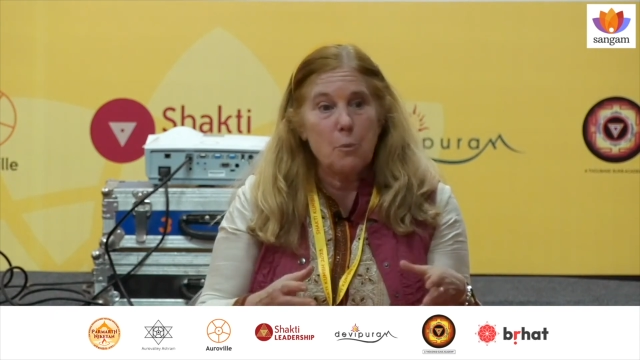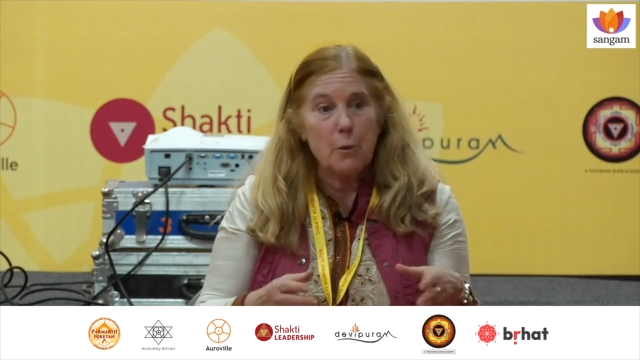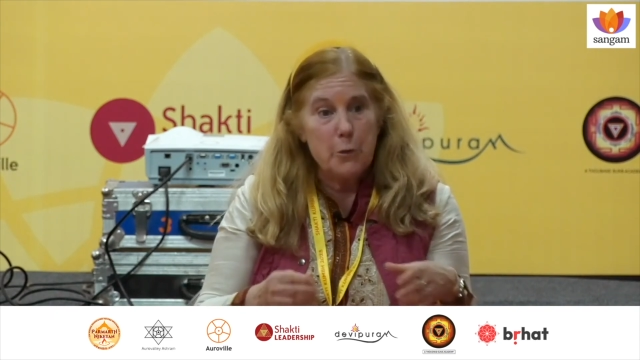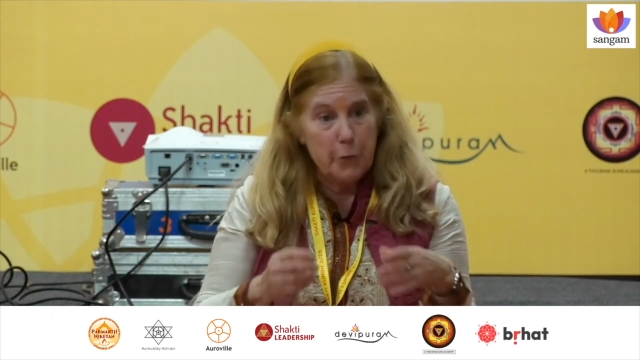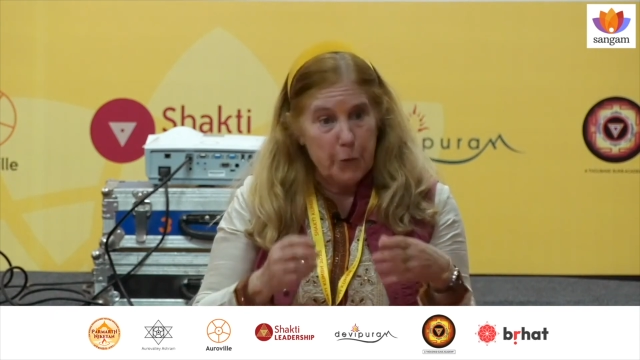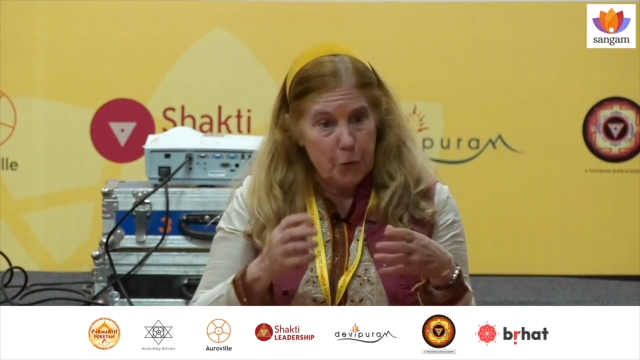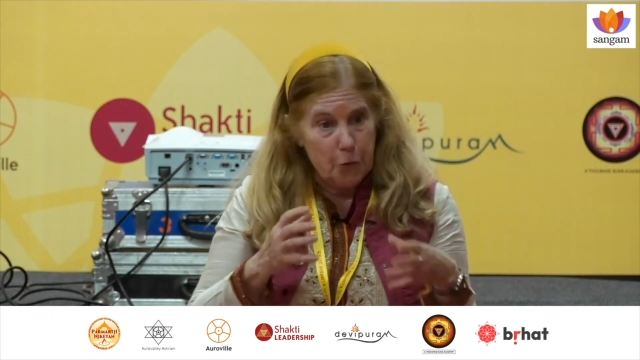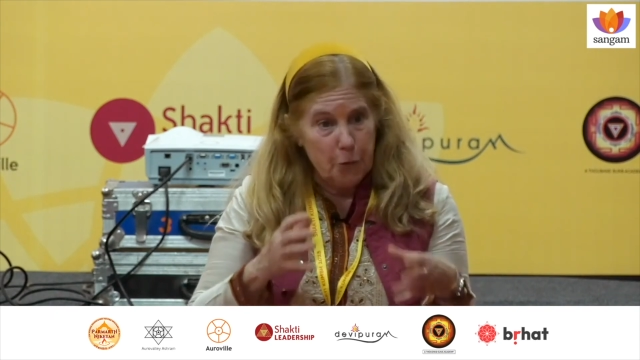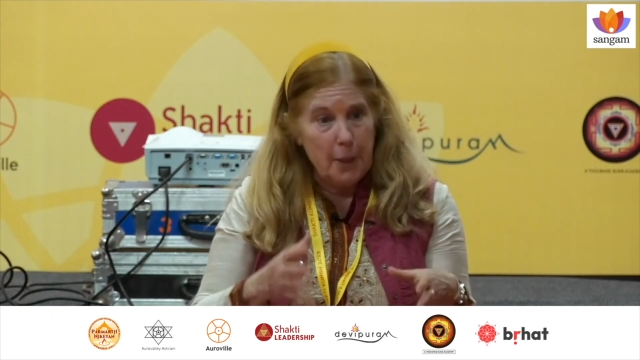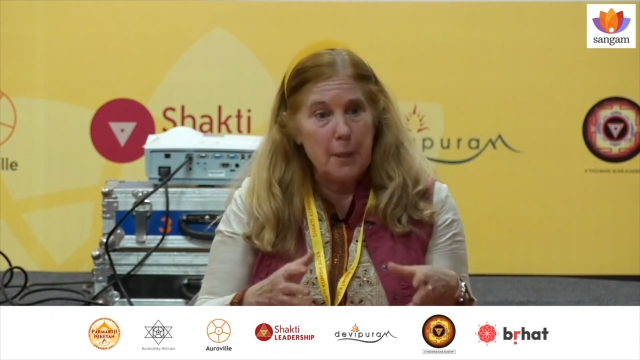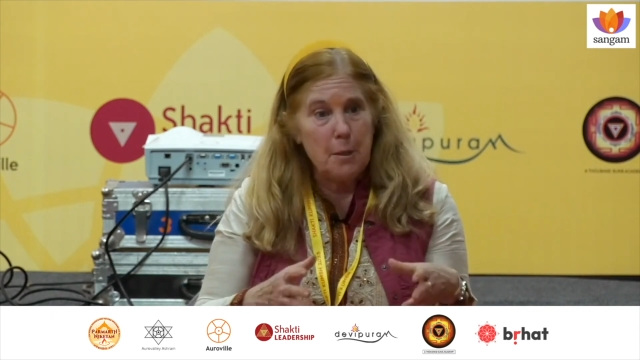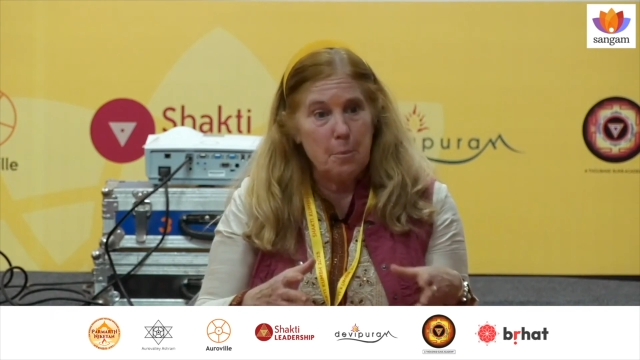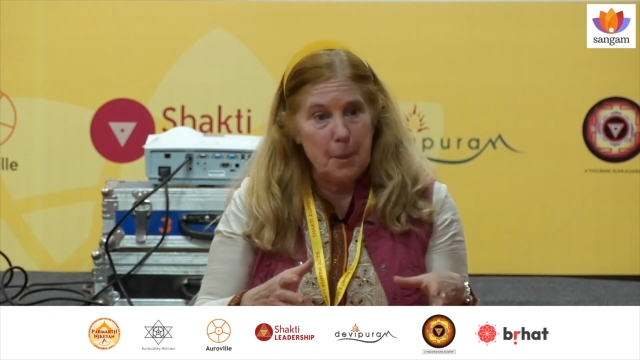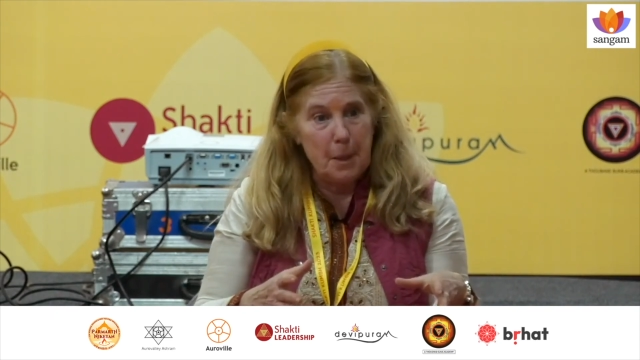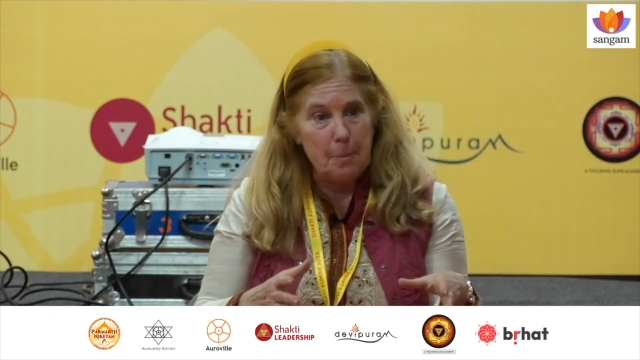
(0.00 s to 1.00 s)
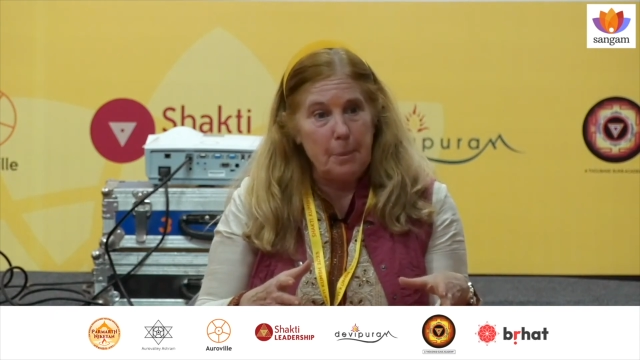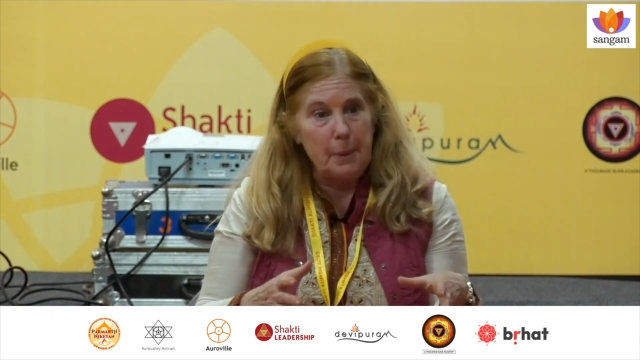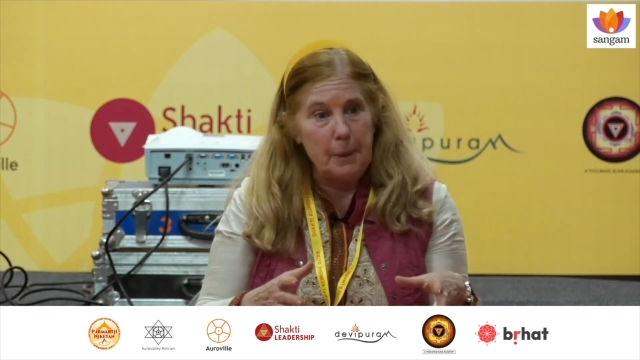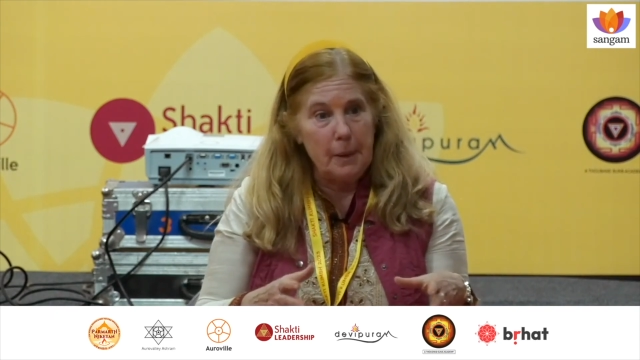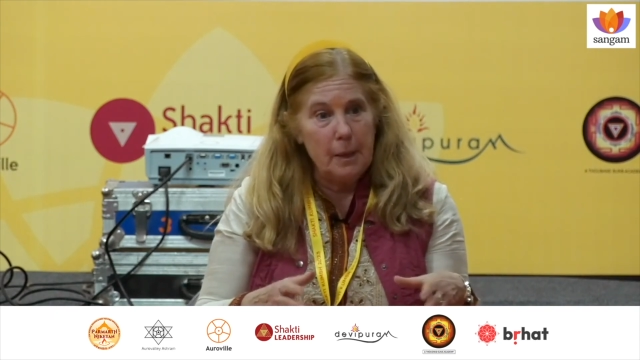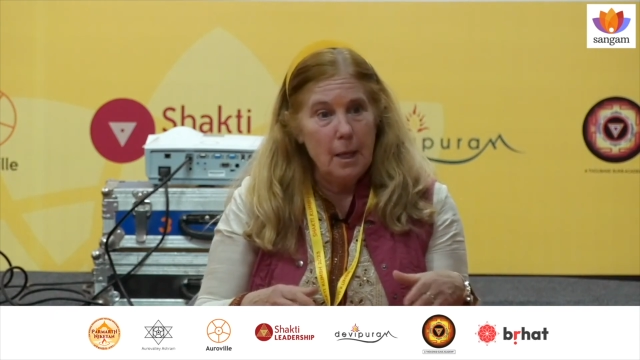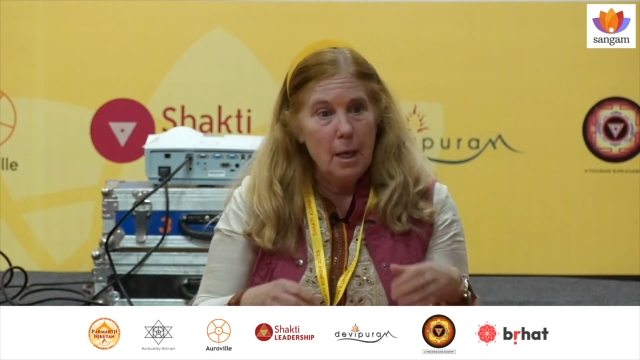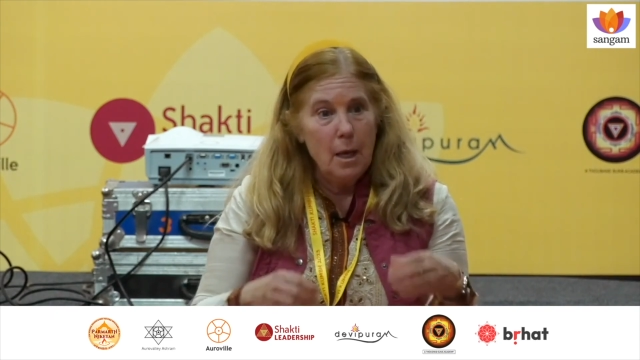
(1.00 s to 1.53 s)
where you could train people